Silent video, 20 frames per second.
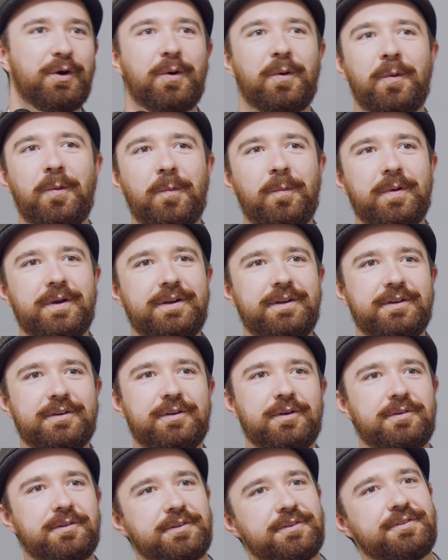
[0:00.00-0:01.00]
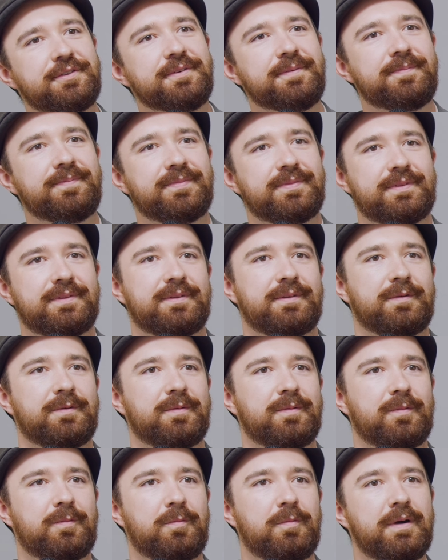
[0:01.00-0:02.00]
What are your goals?
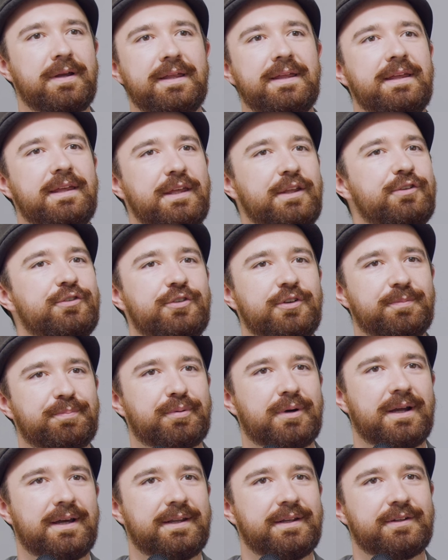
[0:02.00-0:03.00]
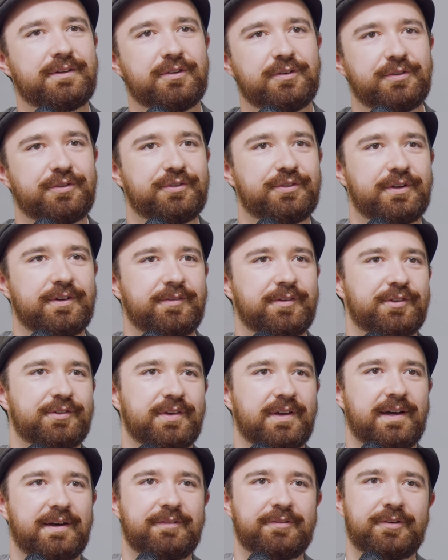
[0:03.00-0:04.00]
What is your product or service
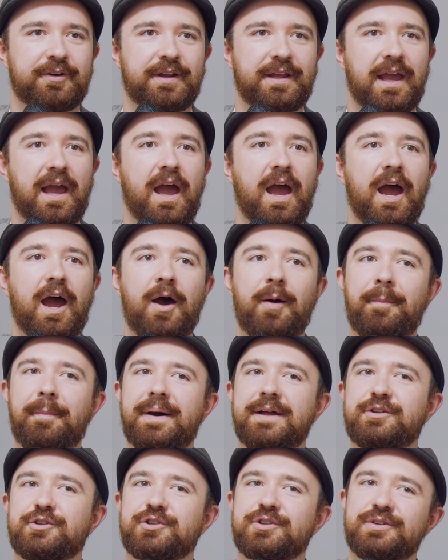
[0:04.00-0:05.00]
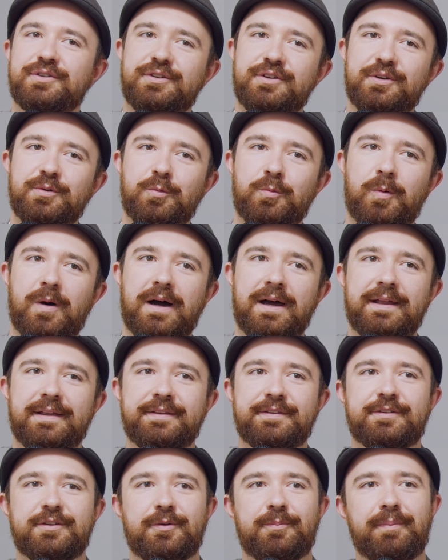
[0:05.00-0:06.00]
offering? How much do you want
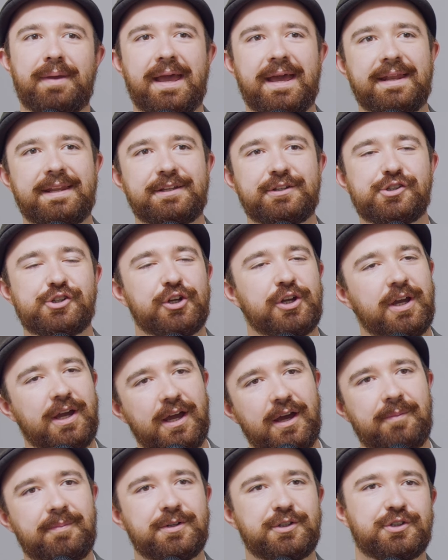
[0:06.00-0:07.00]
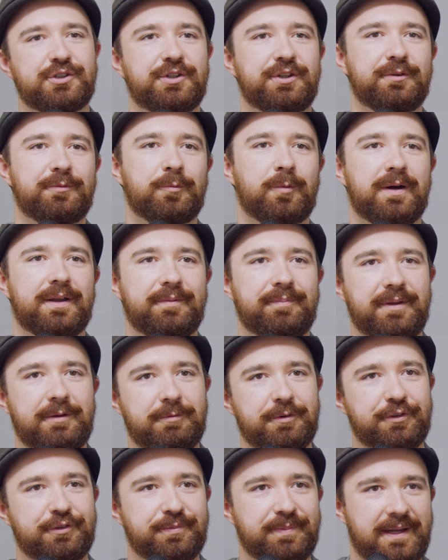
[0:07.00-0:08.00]
to manage? How much do you want to be
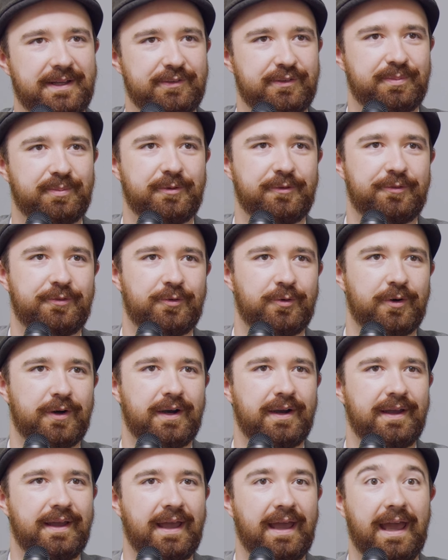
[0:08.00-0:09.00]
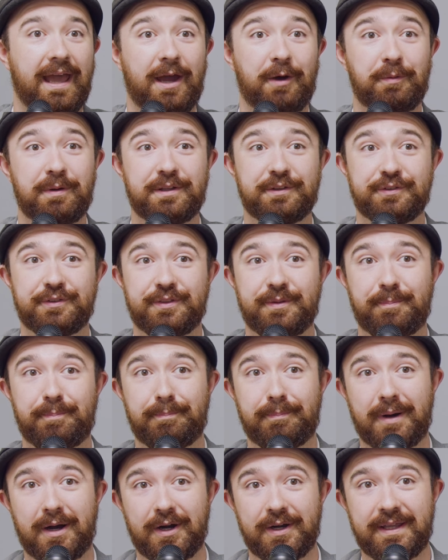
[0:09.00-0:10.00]
responsible for? How is the
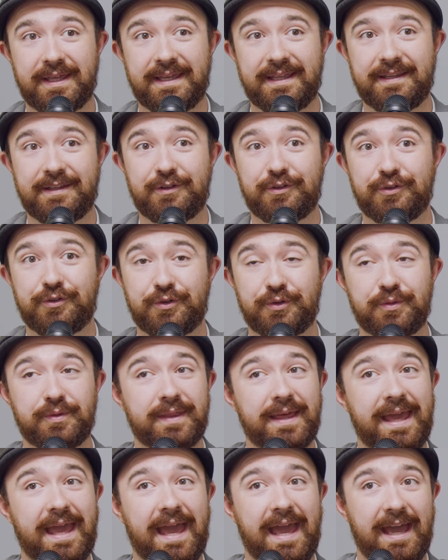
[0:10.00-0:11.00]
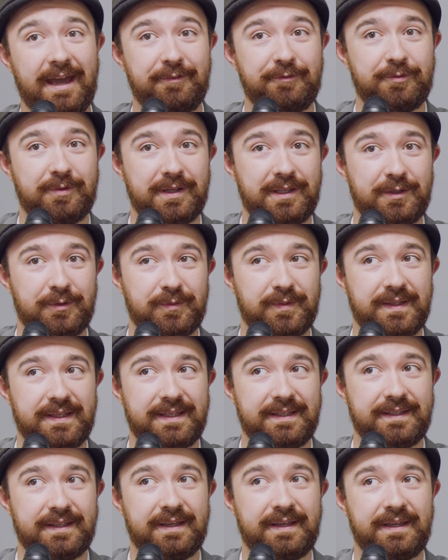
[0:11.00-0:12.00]
market? Do they have what you
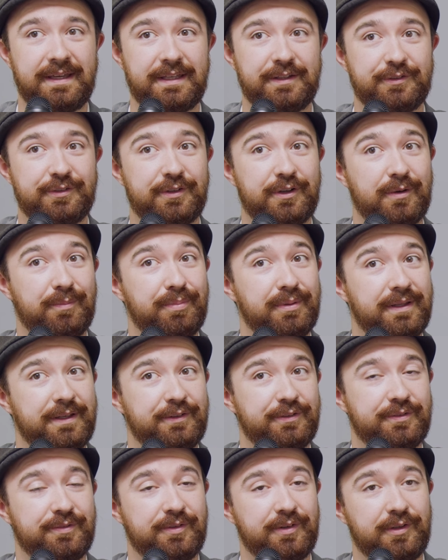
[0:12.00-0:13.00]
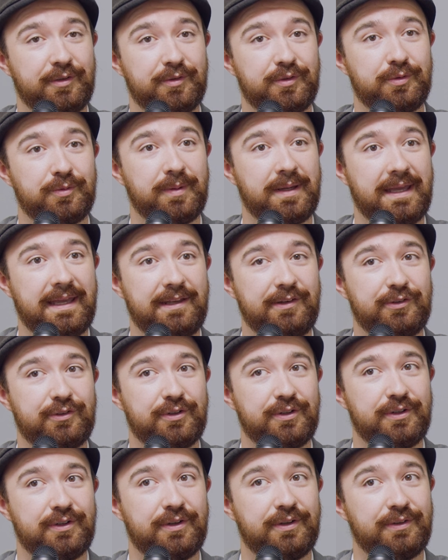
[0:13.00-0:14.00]
need? Is there a place for you to
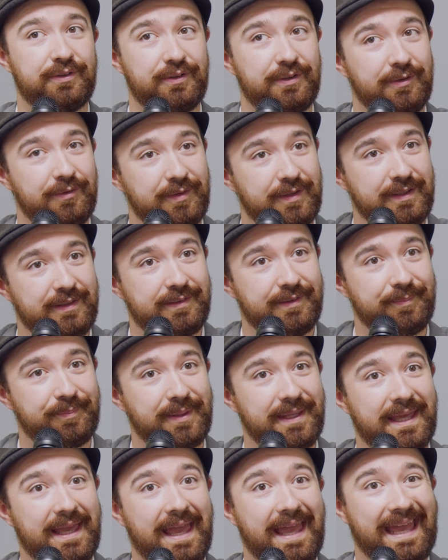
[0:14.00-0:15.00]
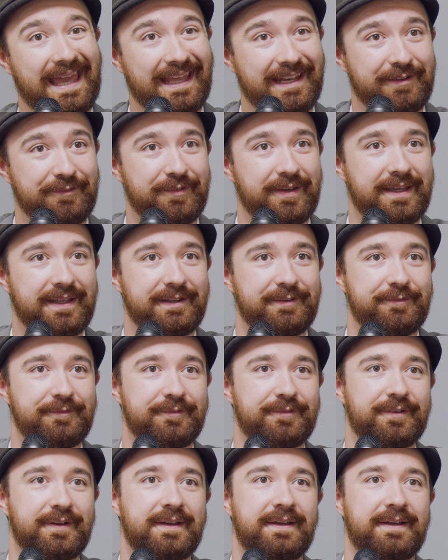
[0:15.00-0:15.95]
enter? Do you need to be innovative?